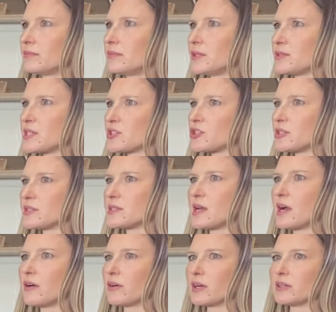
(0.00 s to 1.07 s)
musicians
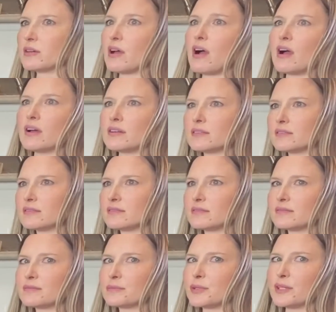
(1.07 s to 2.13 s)
now are not
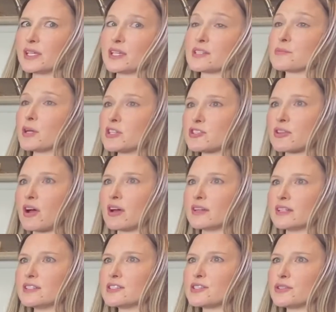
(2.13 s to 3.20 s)
putting as much thought
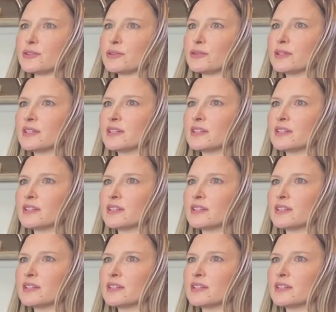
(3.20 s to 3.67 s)
into